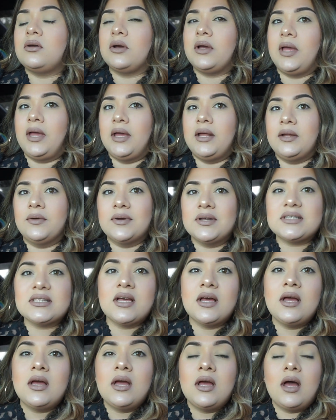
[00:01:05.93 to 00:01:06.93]
Anyways,
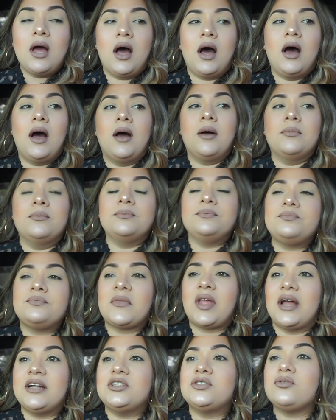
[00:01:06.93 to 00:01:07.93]

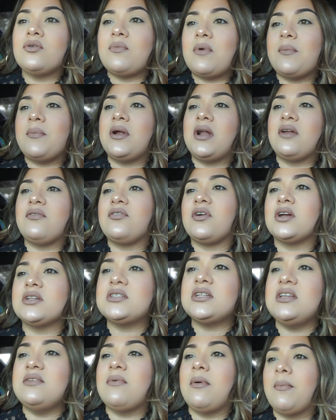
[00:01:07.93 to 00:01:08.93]
um, I just remembered I forgot
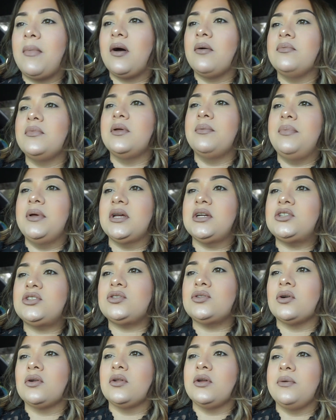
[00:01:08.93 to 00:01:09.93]
to leave my mom the big
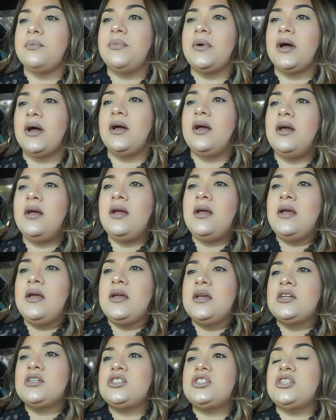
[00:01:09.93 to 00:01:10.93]
stroller, but
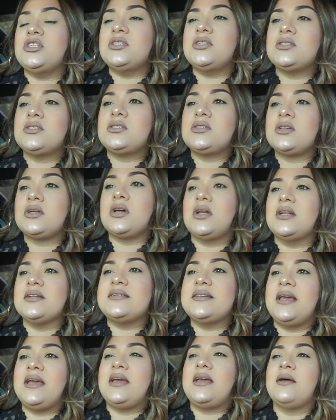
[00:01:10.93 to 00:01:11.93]
she's gonna
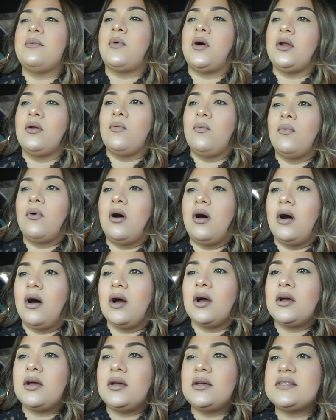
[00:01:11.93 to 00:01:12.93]
take him on a
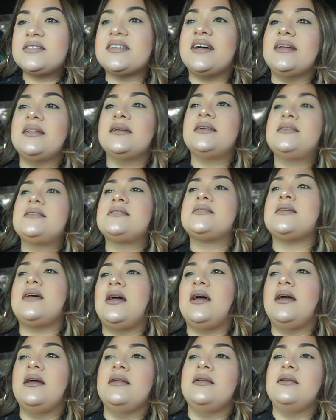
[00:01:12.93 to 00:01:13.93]
walk, Silas,
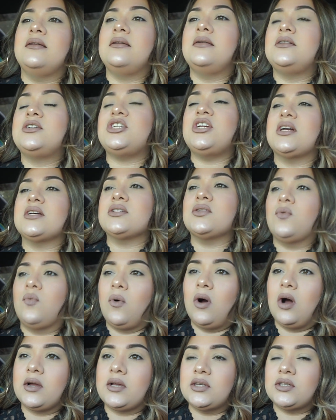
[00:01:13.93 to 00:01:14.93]
and she has a
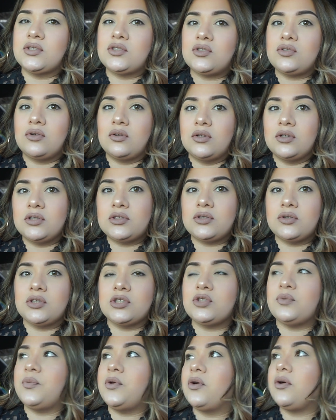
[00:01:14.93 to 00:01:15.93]
walking stroller, so it
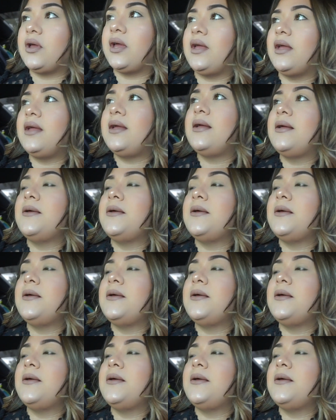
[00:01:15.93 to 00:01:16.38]
should be okay.